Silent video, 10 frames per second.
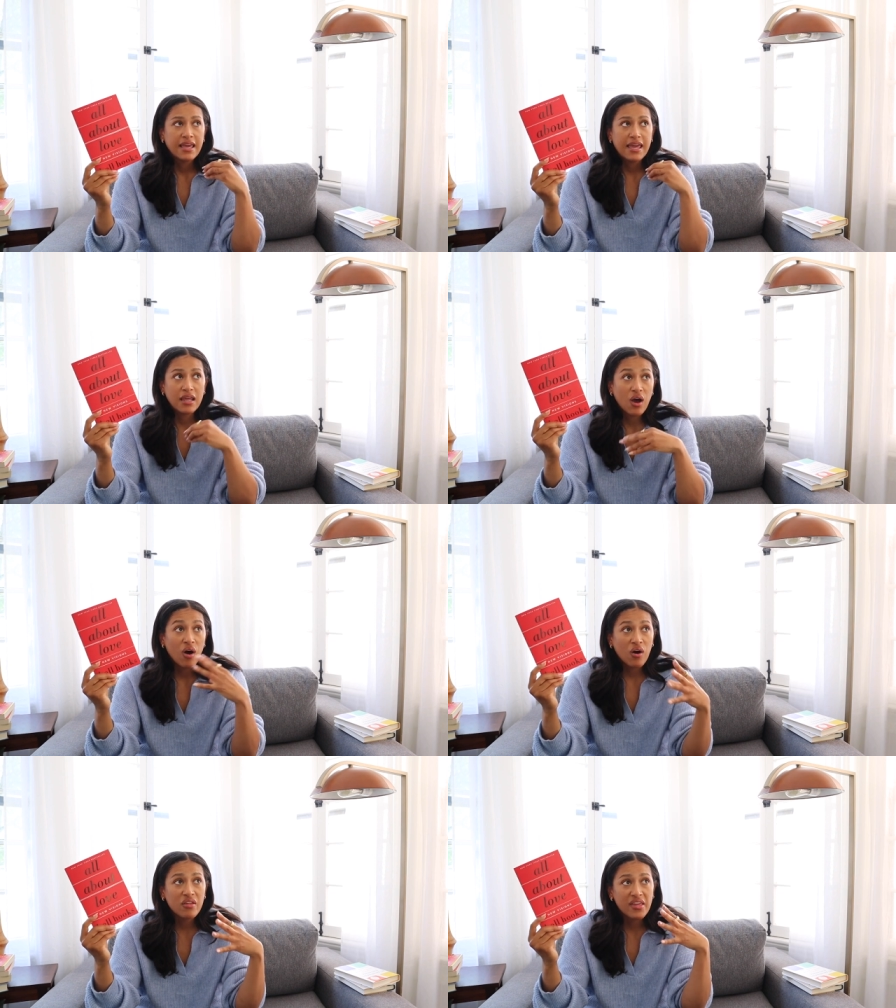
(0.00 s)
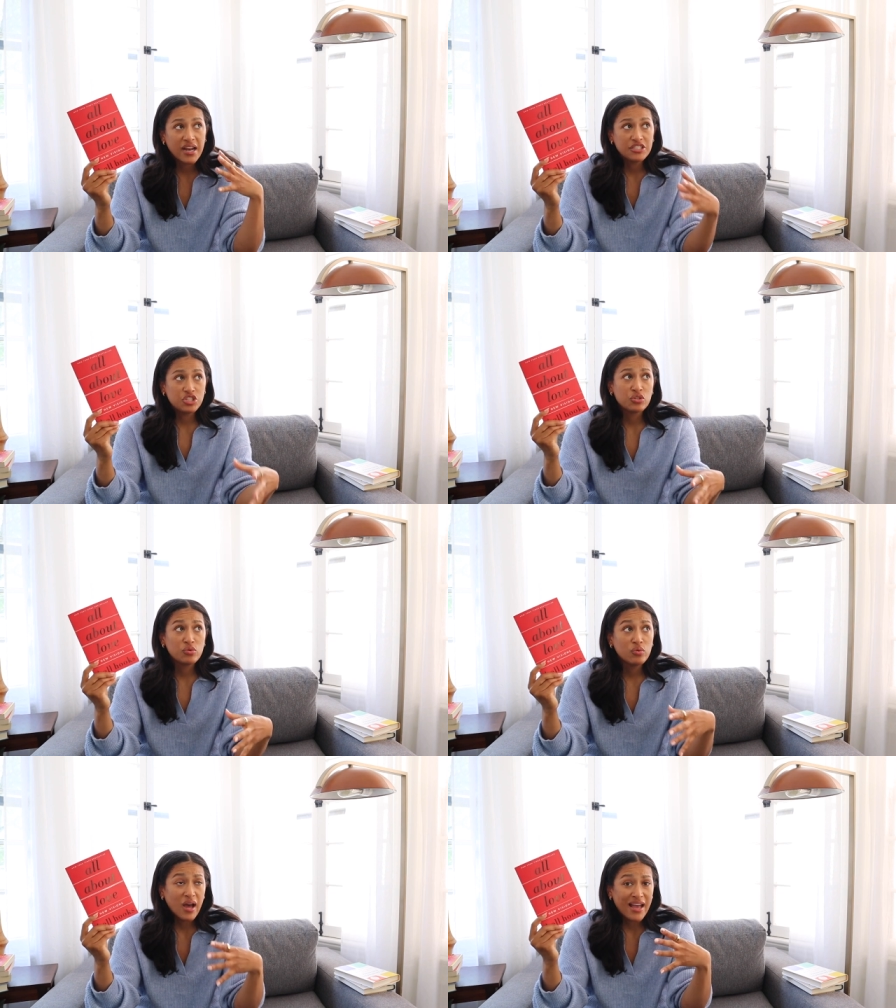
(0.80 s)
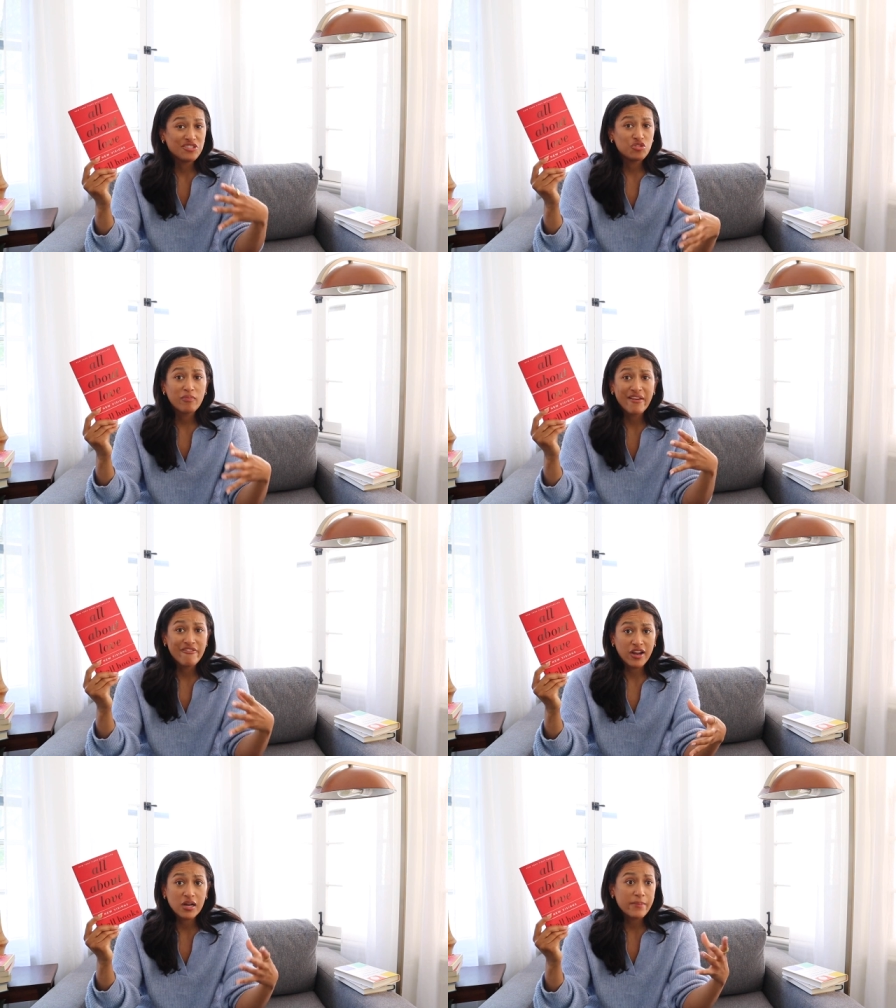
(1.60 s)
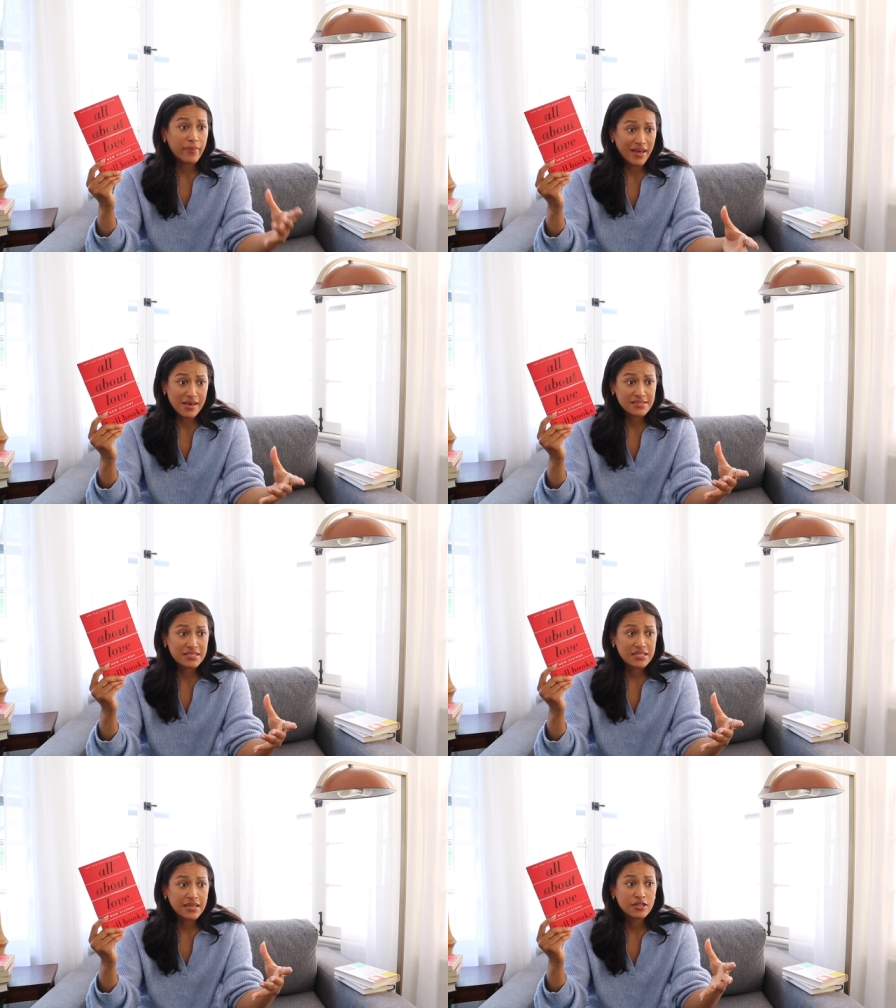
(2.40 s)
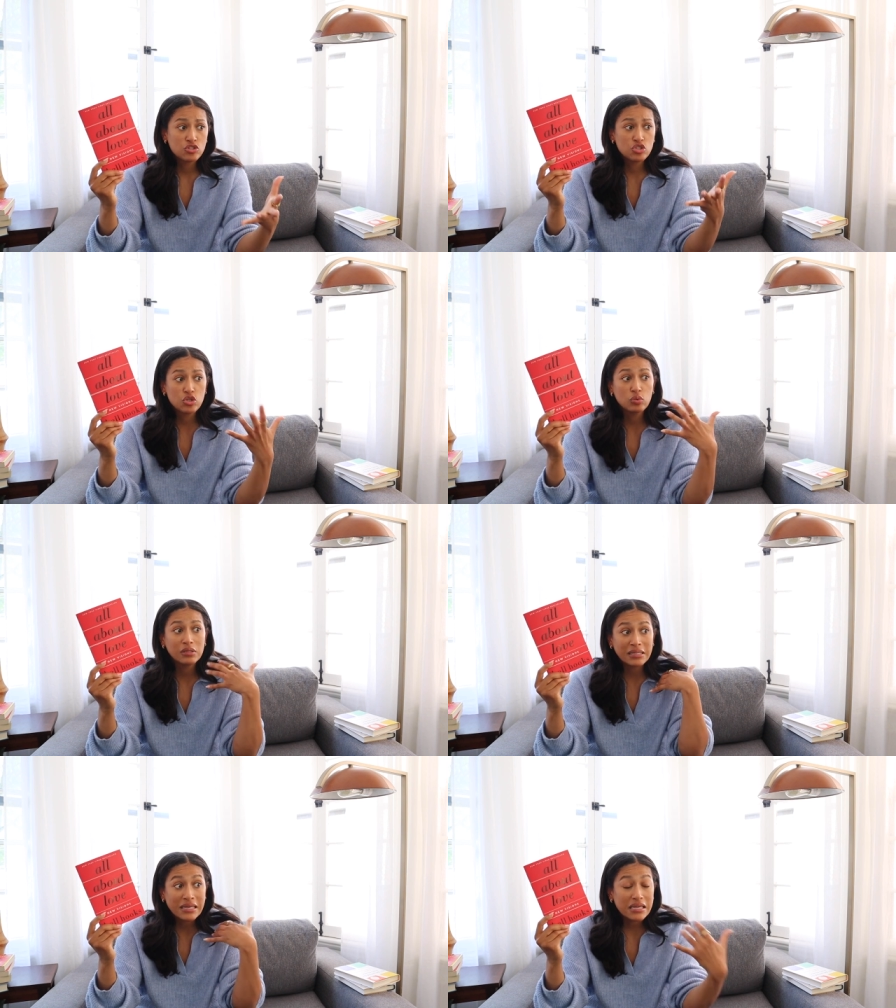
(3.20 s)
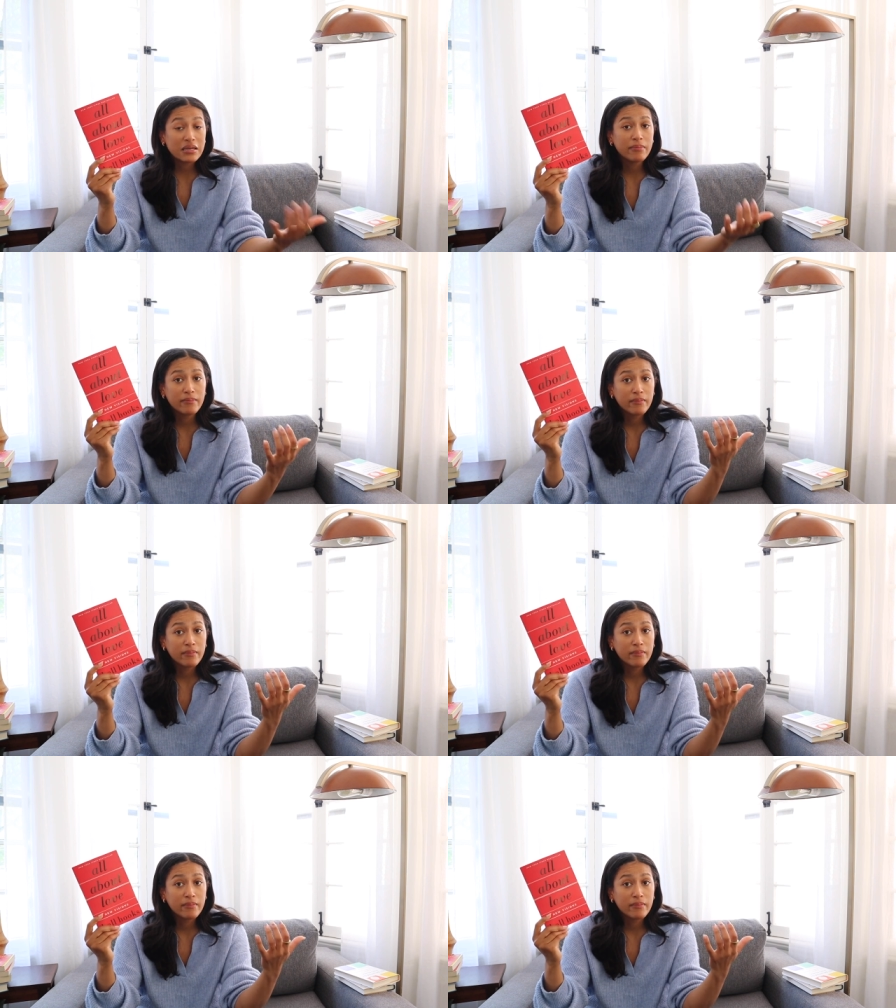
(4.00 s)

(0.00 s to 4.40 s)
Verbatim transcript: In all that I do my very best to lead